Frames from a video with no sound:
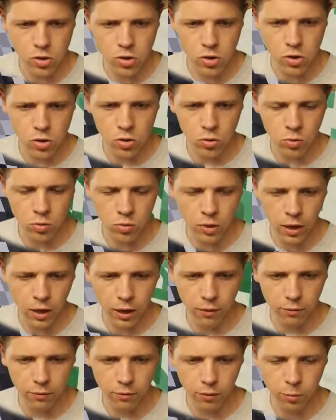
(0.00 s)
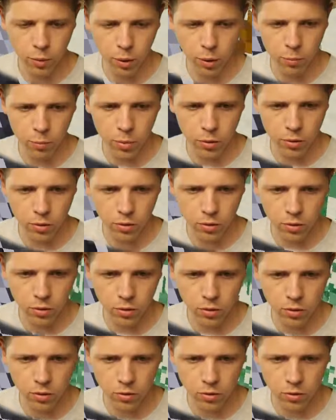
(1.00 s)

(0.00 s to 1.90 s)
do not remember